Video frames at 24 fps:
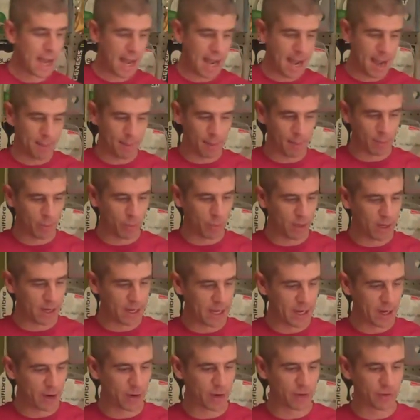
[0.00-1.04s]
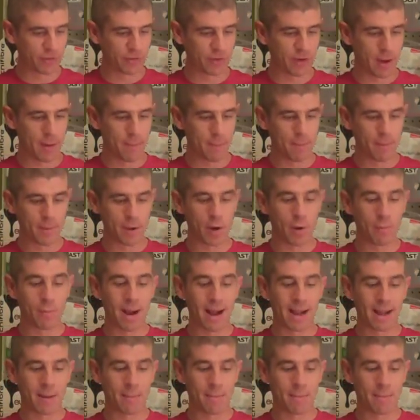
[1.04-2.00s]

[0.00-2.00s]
Let me read here. It's, by